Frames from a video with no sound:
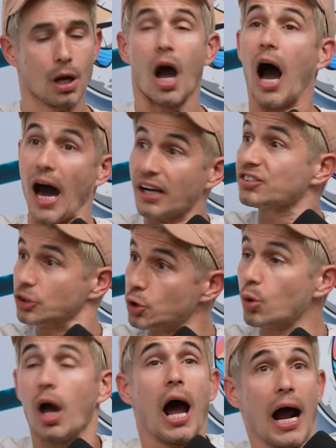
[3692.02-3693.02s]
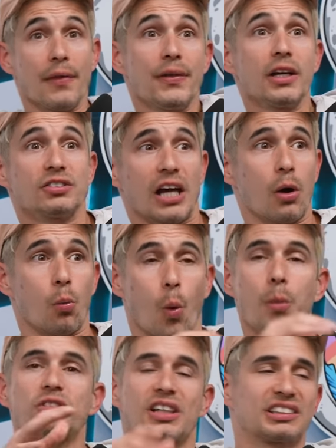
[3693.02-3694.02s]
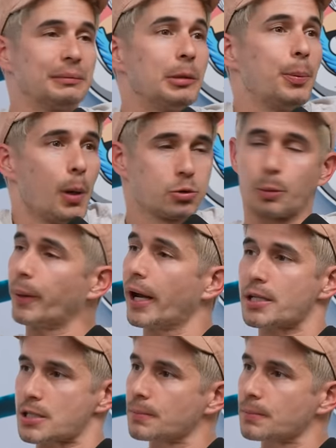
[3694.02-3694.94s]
Honestly, dude, I think it's when was the last time you pooped your pants?